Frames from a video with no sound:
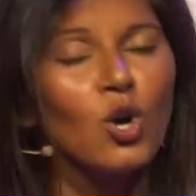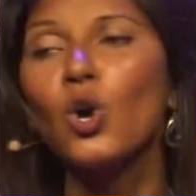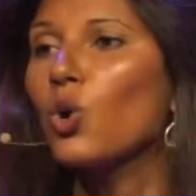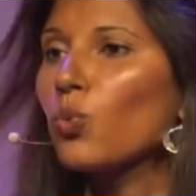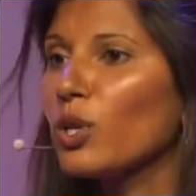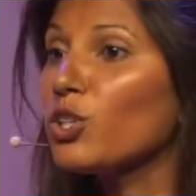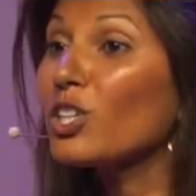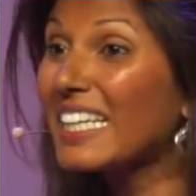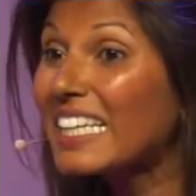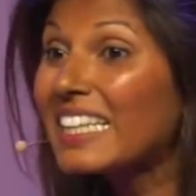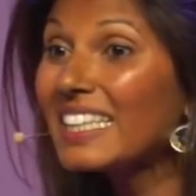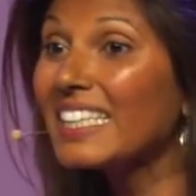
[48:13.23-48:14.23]
where you can
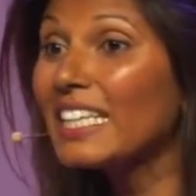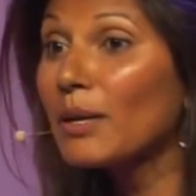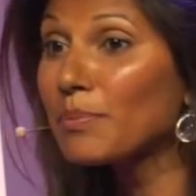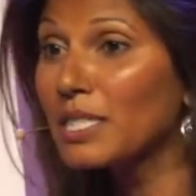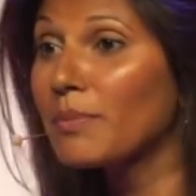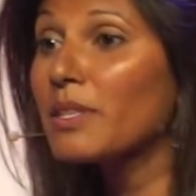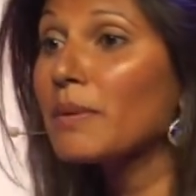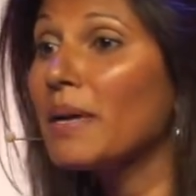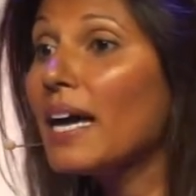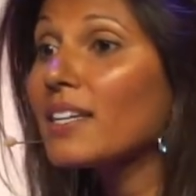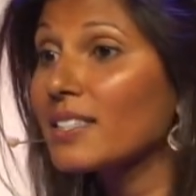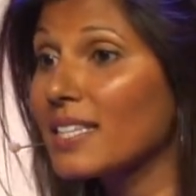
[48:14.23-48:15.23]
clean up some of the
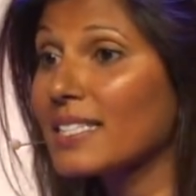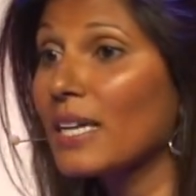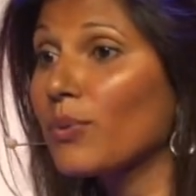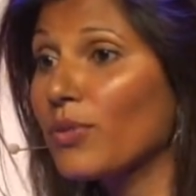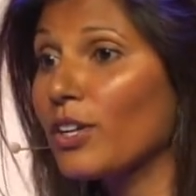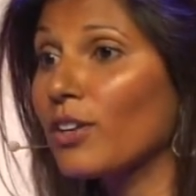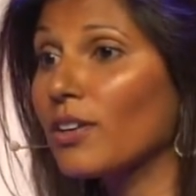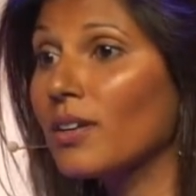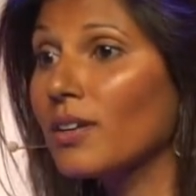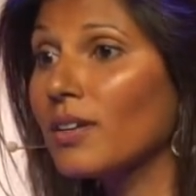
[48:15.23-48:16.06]
mess that's out there.